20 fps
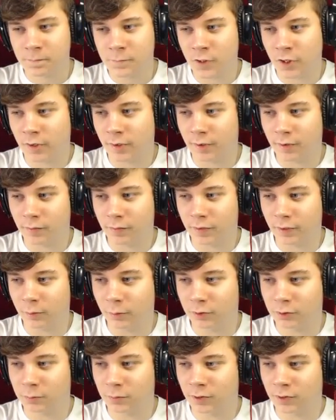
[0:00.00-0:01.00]
No, I don't think it
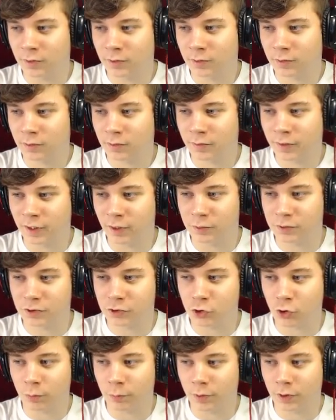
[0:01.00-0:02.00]
was me. I think it was a
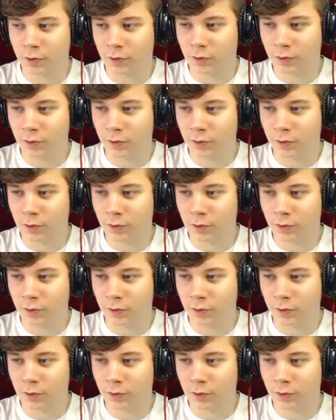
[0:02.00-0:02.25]
zombie.